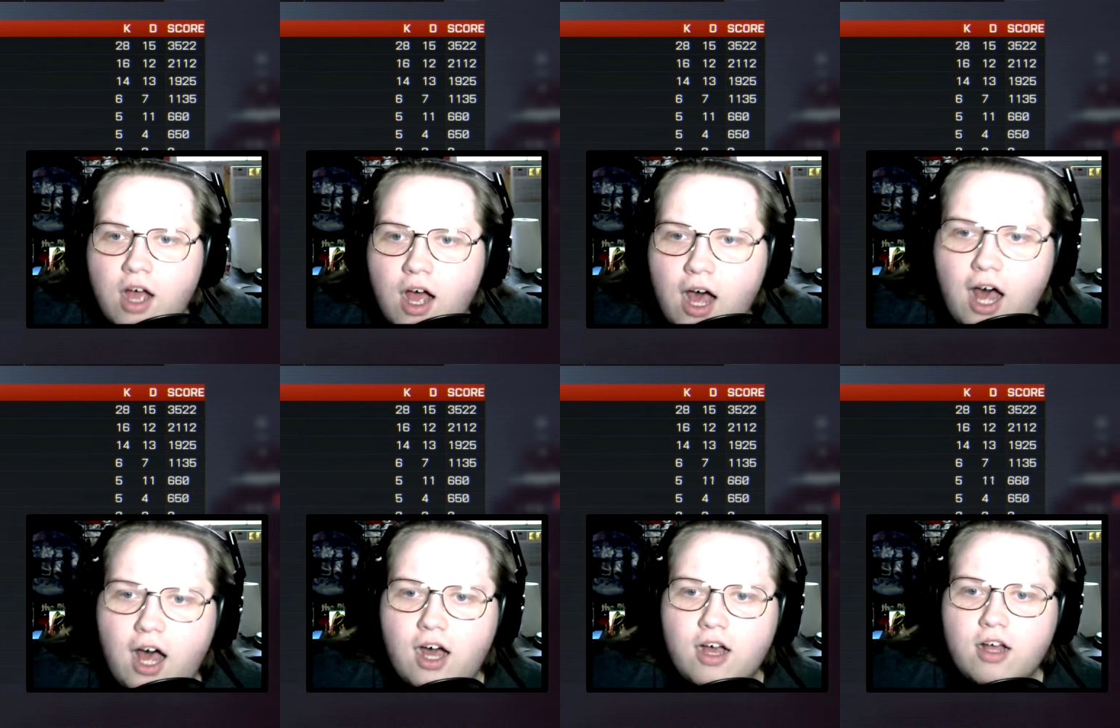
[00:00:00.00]

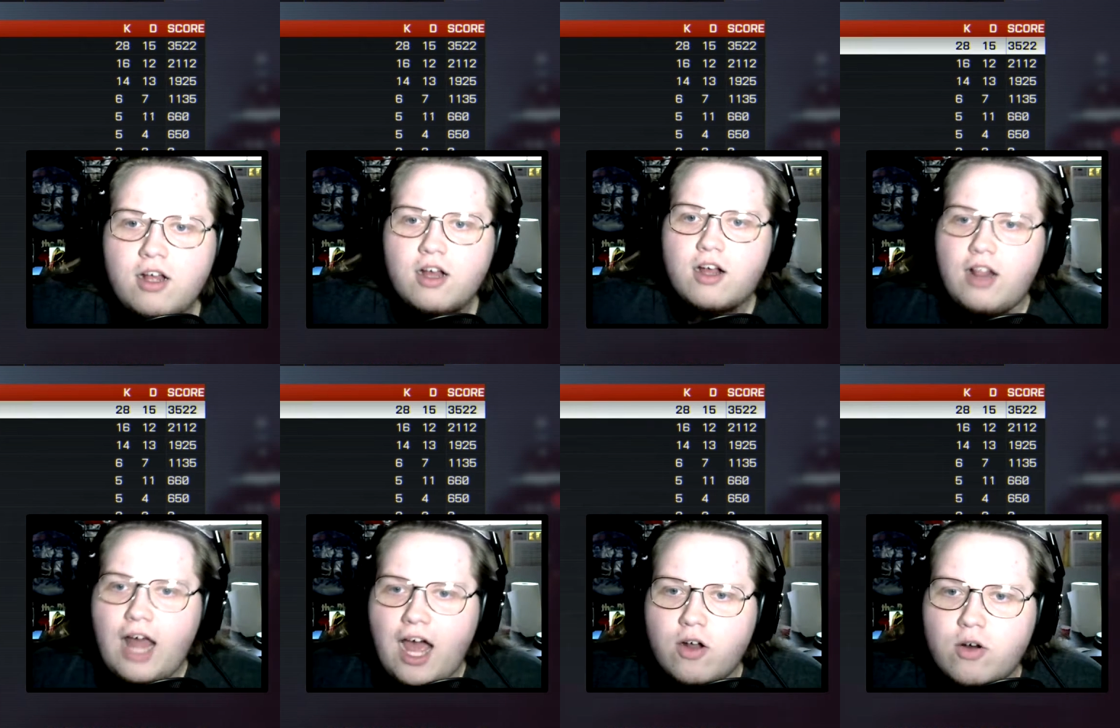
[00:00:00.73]
uh,
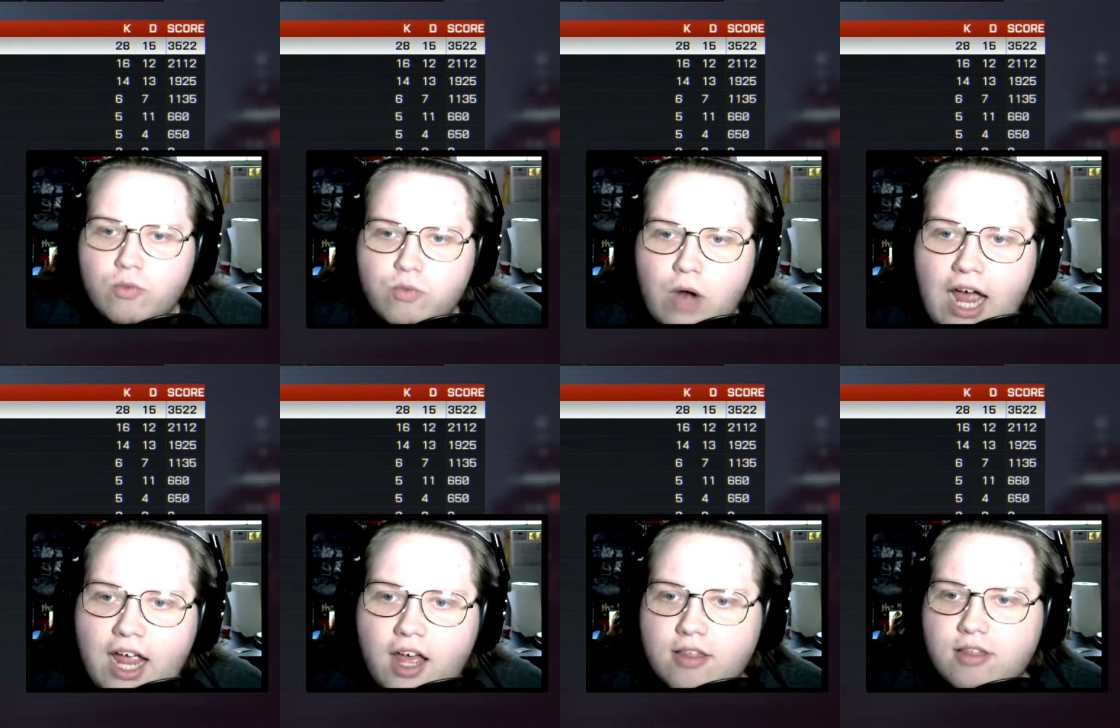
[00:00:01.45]

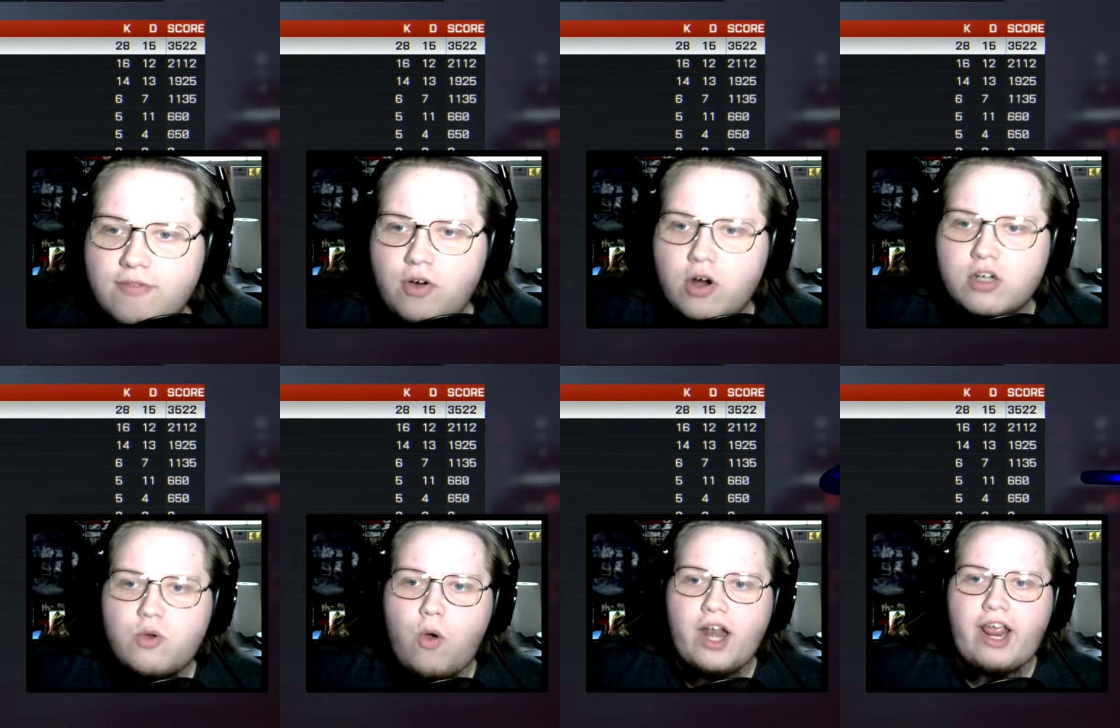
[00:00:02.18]
Cloudryath four
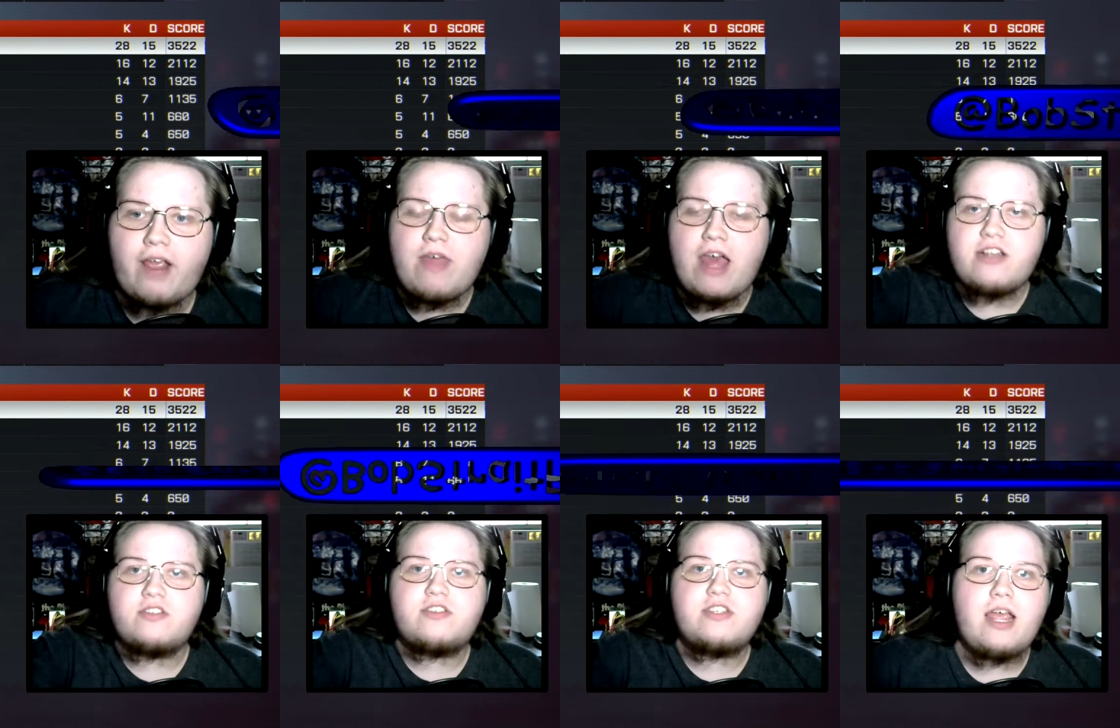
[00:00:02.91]
twenty, that
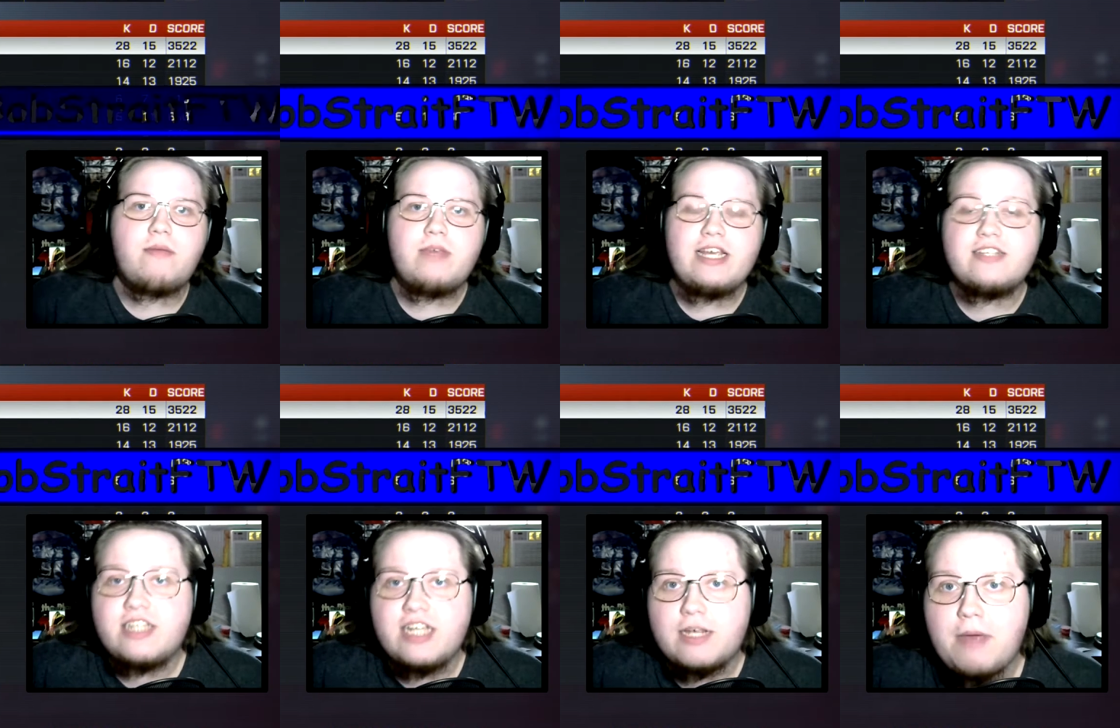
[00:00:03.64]
dude's name is a
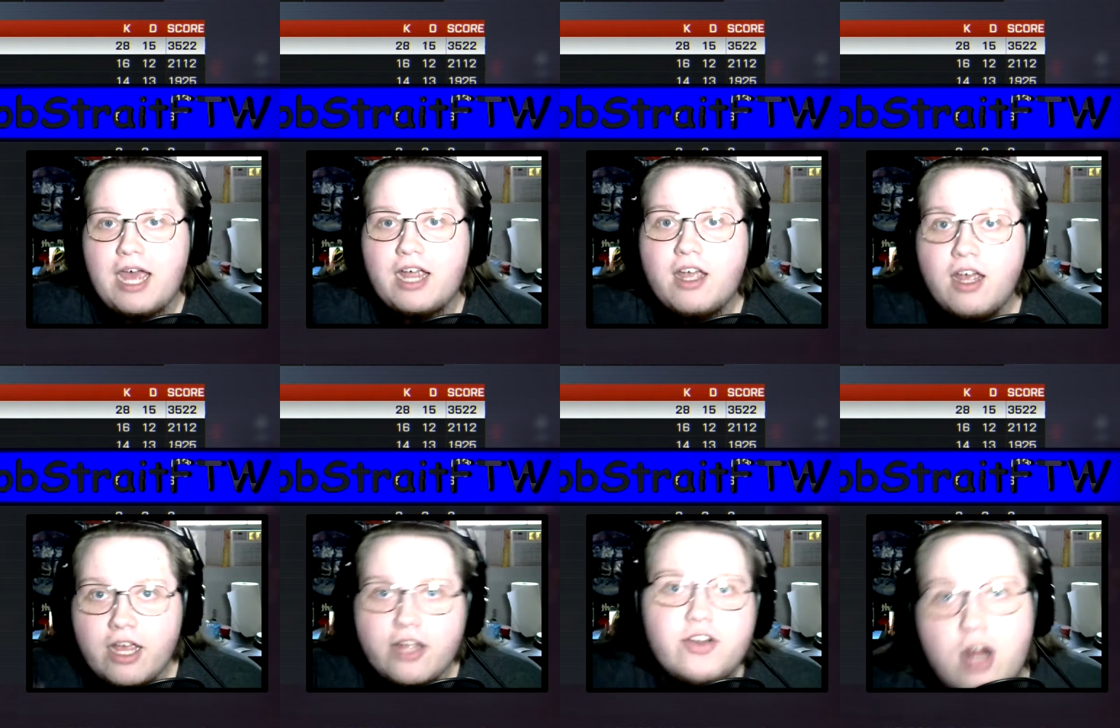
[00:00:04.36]
dickbag,
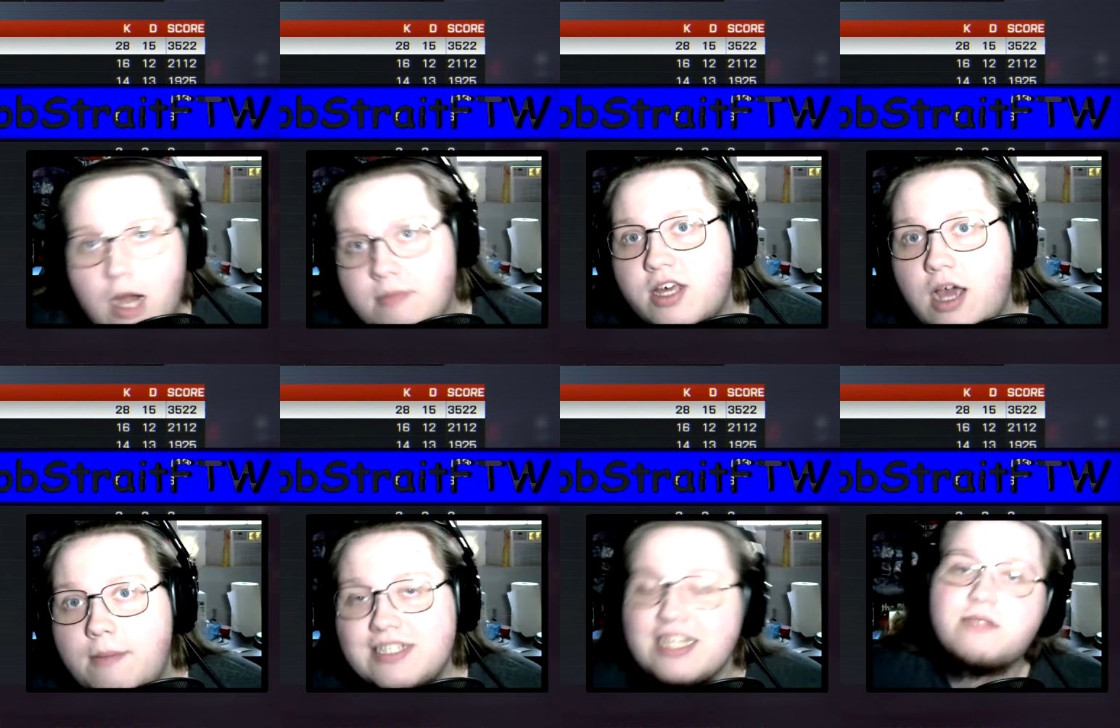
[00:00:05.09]
in your comment in the
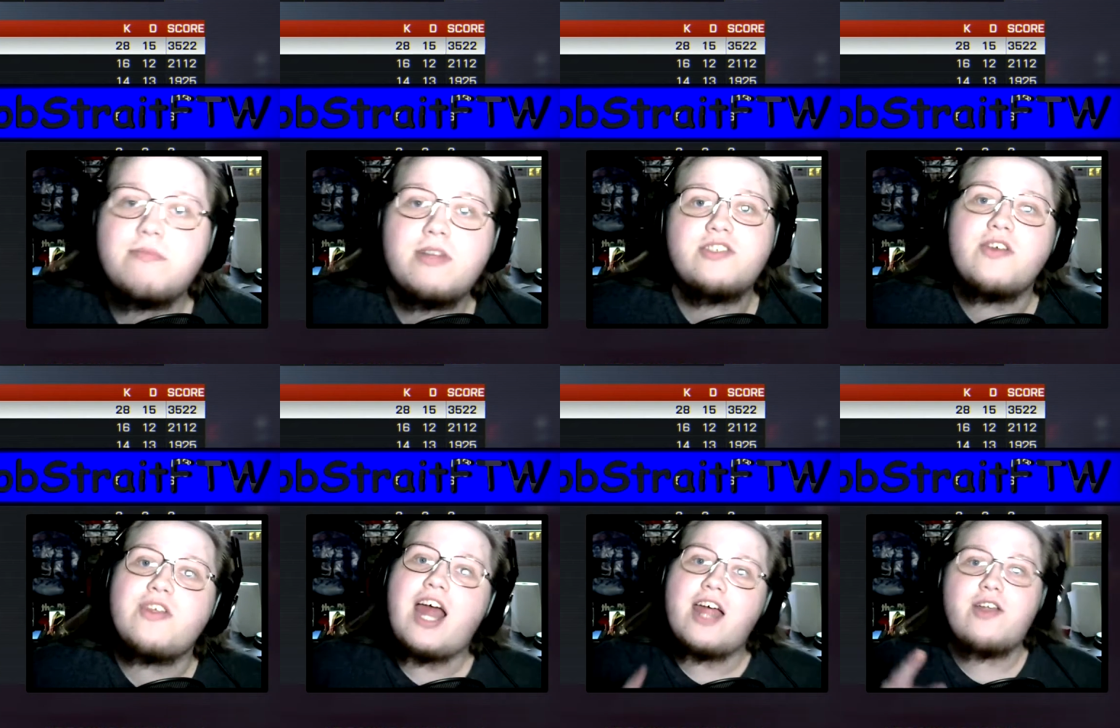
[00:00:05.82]
comment section below so that
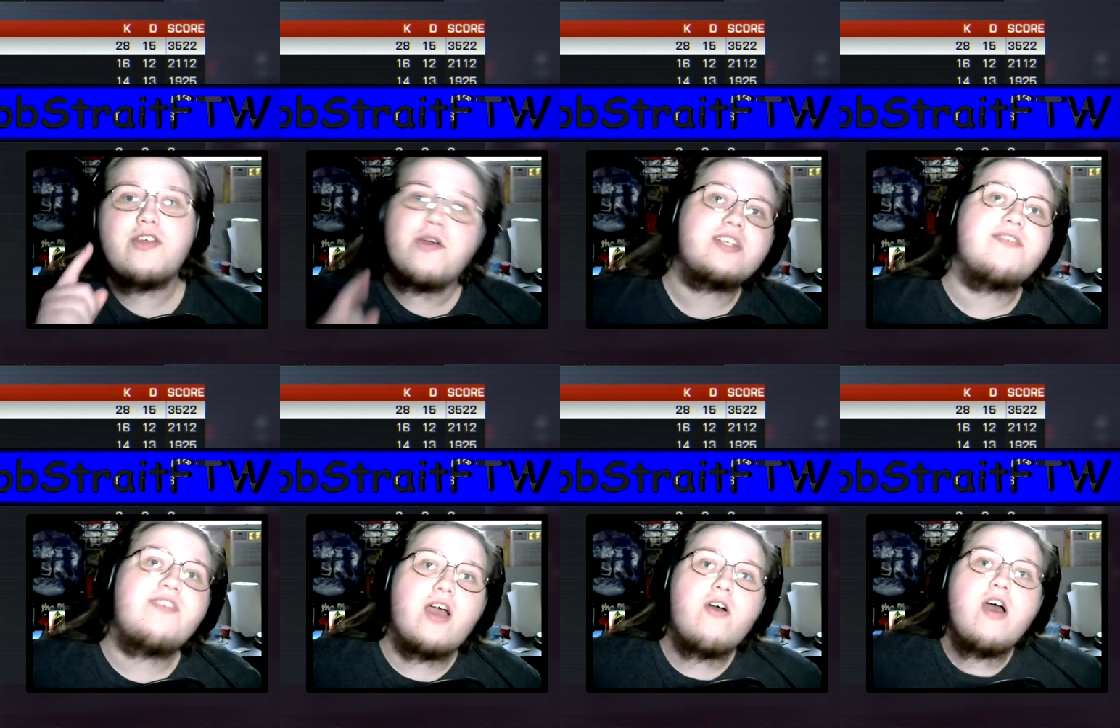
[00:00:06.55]
I know that you watched the
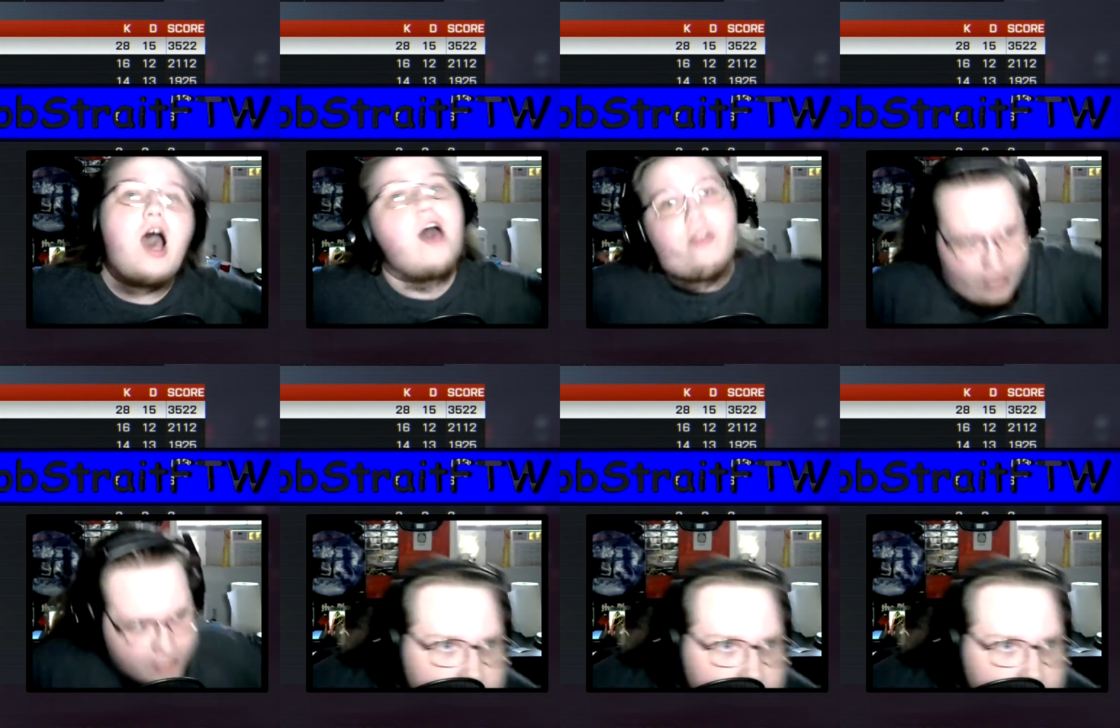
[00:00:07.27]
video all the way to